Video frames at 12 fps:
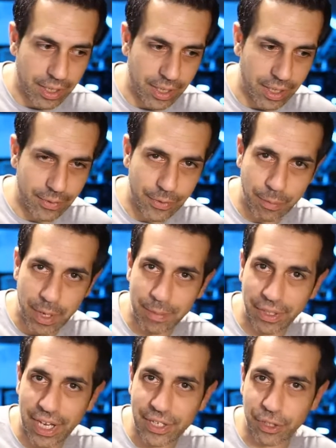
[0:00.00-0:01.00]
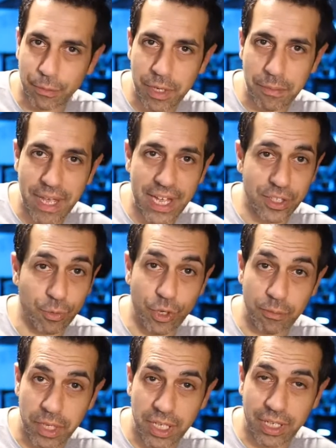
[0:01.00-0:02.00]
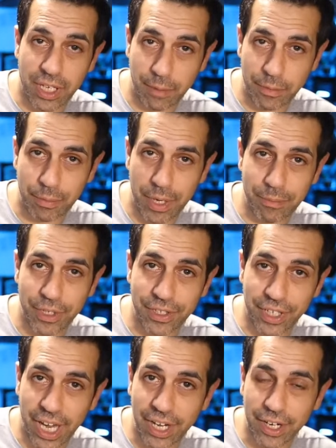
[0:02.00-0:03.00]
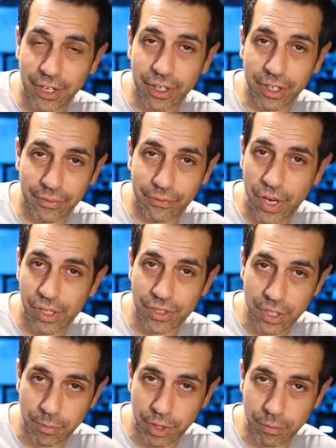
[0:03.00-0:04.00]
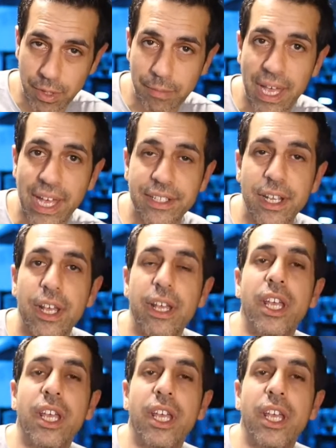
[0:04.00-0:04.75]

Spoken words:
if the puppy lays on the pee pads, it wouldn't be keep the puppy in the gated area to fall asleep on the pee pads.